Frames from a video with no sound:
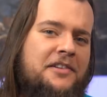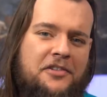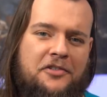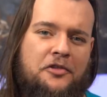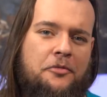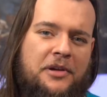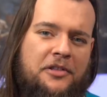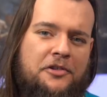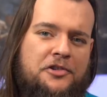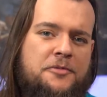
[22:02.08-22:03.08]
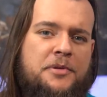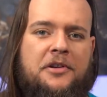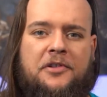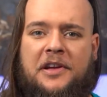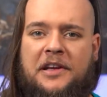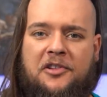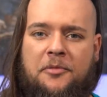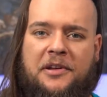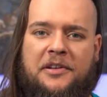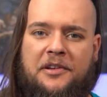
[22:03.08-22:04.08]
is assuming that just because he's
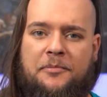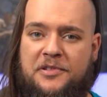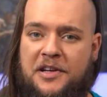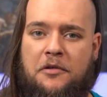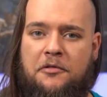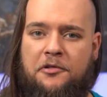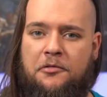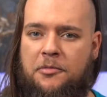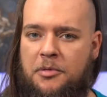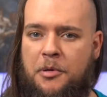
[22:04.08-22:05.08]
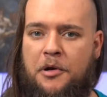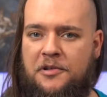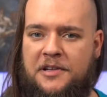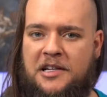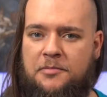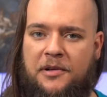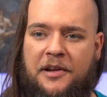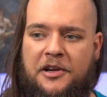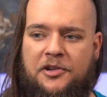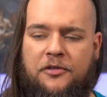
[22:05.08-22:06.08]
committed himself to a proposed
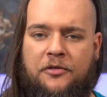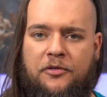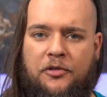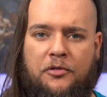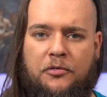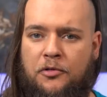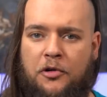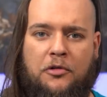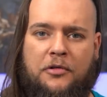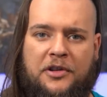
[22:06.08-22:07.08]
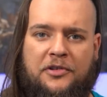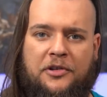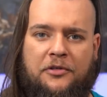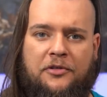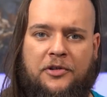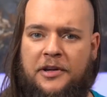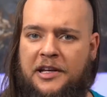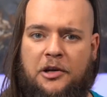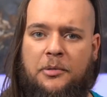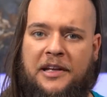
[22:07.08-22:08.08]
explanation, that all non Christians are
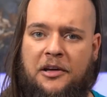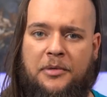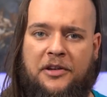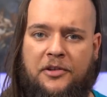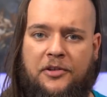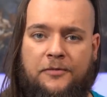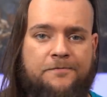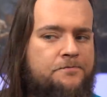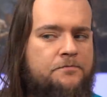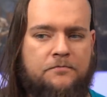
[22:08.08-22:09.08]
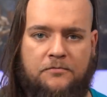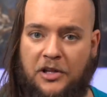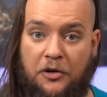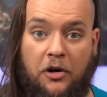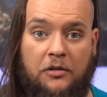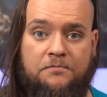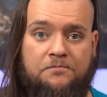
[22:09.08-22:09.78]
equally committed. They're not.